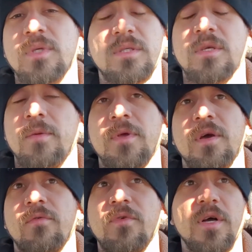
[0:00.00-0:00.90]
going to be
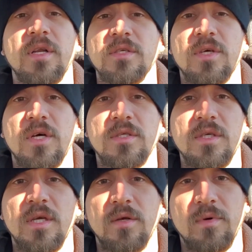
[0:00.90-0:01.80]
a fucking exhaust
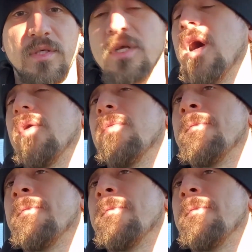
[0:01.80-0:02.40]
leak anyway. So